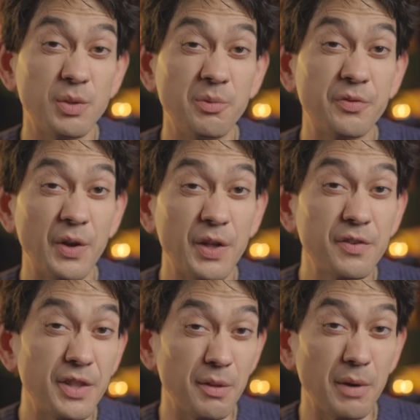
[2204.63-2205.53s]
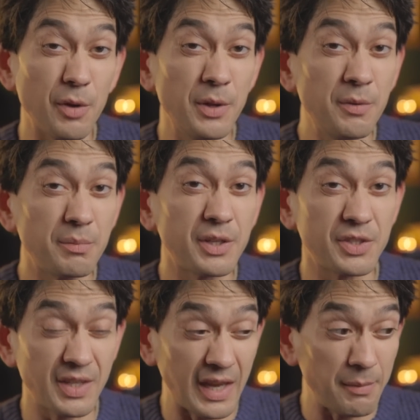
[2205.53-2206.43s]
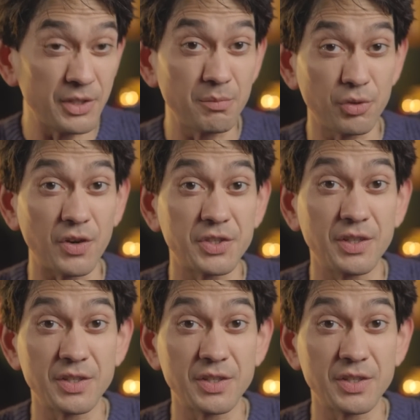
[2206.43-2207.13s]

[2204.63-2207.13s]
them further in the moment because the game isn't progressing